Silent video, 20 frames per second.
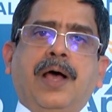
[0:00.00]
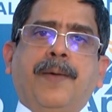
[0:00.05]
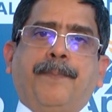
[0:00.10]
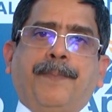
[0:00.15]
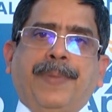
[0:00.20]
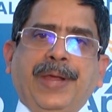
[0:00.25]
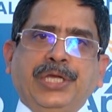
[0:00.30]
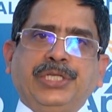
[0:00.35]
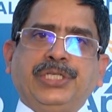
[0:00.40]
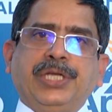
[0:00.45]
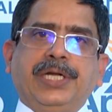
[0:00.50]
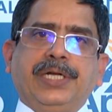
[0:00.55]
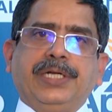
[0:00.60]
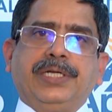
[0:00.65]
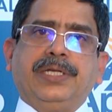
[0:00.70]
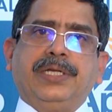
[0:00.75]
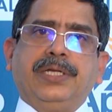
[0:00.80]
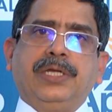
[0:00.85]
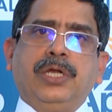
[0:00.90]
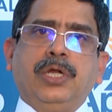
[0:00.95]
a
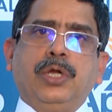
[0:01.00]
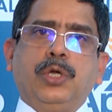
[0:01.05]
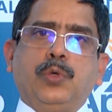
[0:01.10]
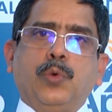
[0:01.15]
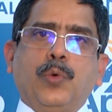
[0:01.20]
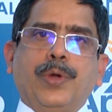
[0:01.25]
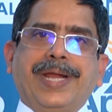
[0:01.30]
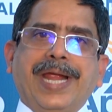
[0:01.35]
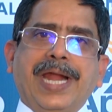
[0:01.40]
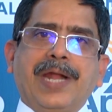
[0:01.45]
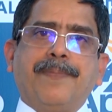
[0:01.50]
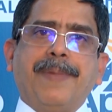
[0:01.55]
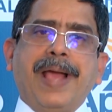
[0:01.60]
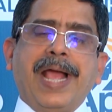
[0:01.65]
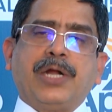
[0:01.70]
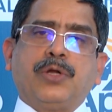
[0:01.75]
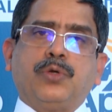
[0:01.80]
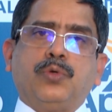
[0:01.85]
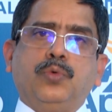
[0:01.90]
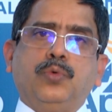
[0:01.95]
patient to get
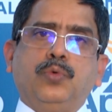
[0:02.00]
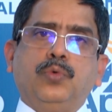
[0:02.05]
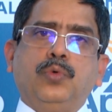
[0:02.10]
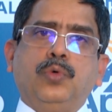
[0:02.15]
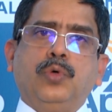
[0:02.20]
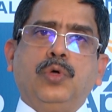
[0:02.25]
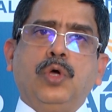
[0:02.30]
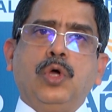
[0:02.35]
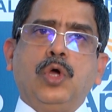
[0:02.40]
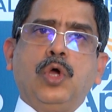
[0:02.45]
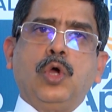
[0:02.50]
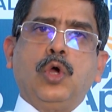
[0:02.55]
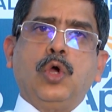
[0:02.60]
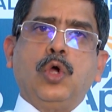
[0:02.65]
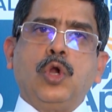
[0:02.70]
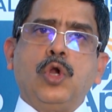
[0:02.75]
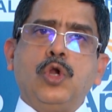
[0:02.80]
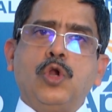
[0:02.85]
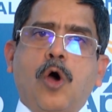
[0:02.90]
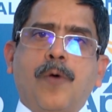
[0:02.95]
back to
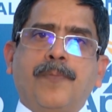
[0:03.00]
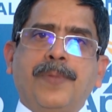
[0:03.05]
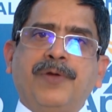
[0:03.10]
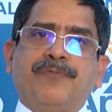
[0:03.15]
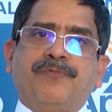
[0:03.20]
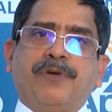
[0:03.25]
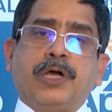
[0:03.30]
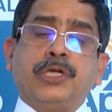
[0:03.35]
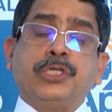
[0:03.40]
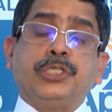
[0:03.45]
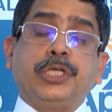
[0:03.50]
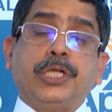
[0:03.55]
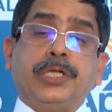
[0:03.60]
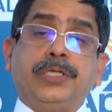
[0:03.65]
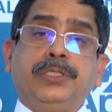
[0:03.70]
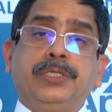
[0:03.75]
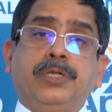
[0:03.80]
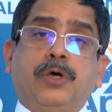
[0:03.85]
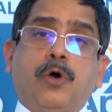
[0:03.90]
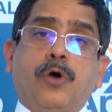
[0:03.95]
normal
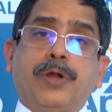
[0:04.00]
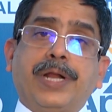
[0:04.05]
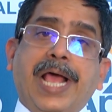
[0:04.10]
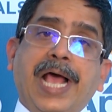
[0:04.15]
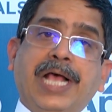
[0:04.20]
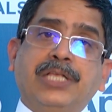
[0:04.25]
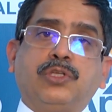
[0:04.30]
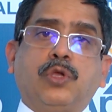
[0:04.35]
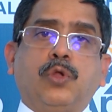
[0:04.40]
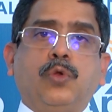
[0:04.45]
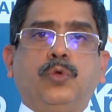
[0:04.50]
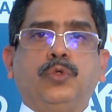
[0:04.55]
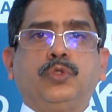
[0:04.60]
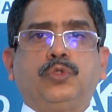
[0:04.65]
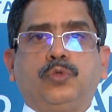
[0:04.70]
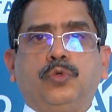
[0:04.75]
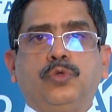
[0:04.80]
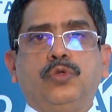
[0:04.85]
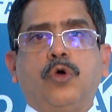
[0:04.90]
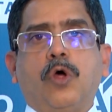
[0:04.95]
function or as close
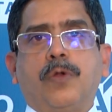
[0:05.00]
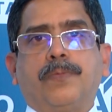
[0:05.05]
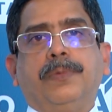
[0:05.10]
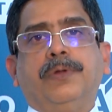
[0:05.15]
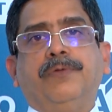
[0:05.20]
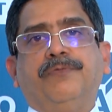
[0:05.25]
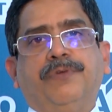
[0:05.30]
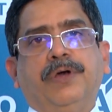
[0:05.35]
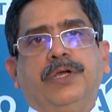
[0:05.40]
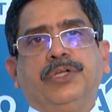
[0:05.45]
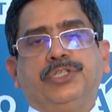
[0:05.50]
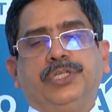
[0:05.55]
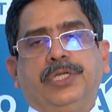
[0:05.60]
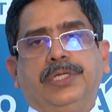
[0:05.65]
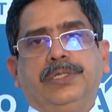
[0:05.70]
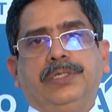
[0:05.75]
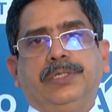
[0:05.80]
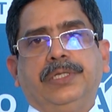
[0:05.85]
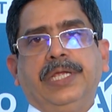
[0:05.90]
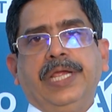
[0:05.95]
to normal function.
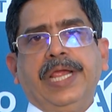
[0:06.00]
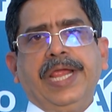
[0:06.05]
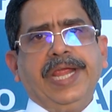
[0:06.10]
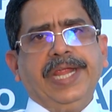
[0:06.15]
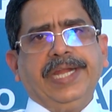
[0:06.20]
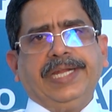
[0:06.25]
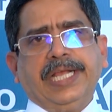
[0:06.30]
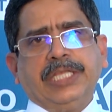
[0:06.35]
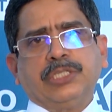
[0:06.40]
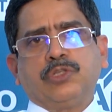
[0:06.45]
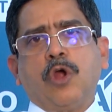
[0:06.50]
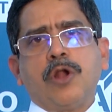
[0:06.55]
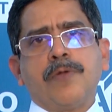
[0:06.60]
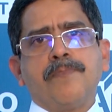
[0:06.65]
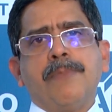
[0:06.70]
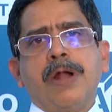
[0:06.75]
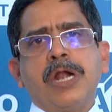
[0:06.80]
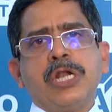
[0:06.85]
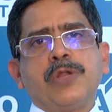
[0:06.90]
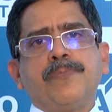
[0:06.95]
It has got
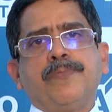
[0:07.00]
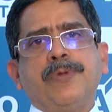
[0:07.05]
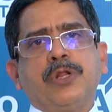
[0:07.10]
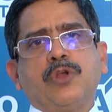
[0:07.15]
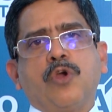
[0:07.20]
multiple